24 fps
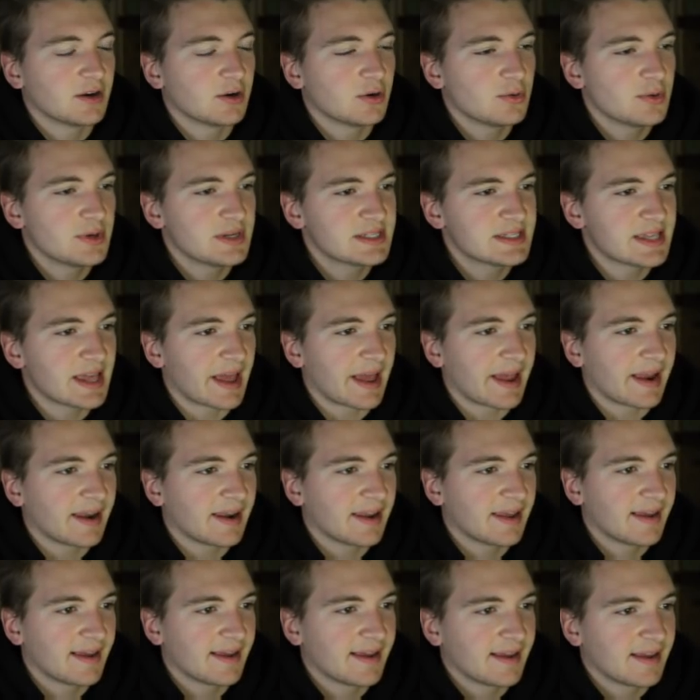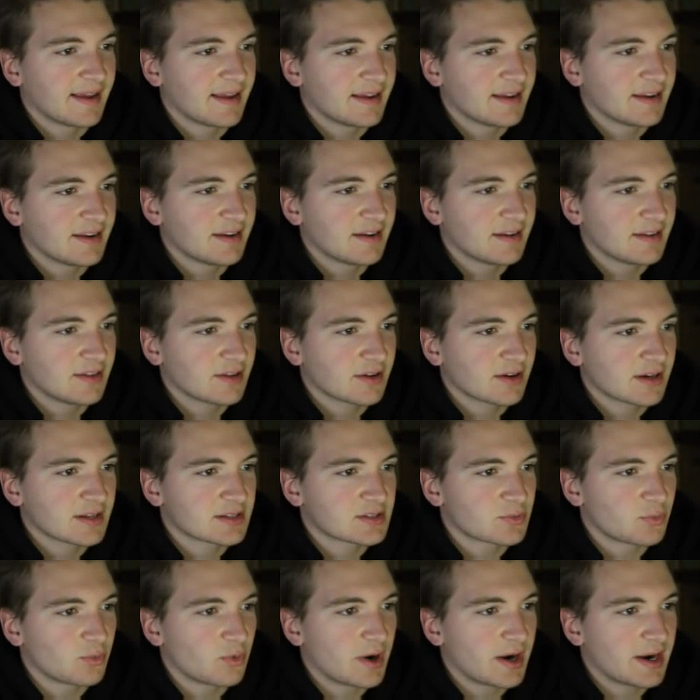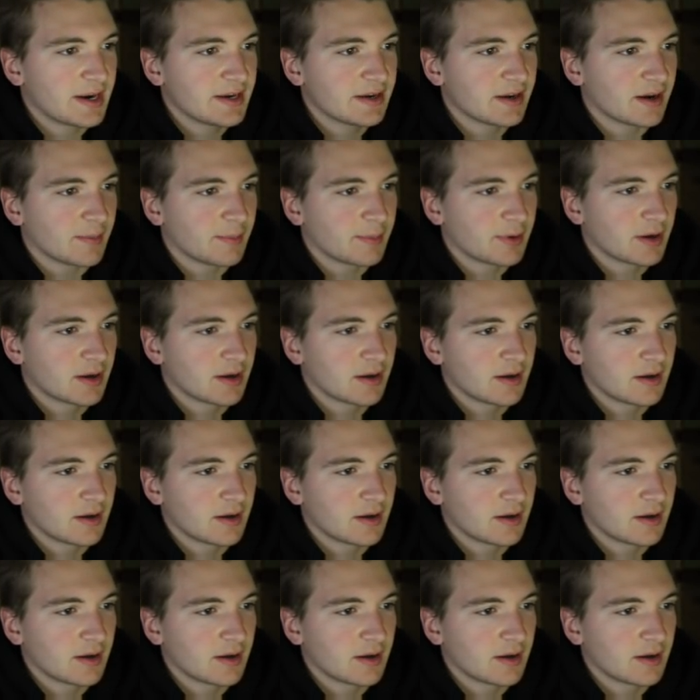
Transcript: Who is that? Look at his windup.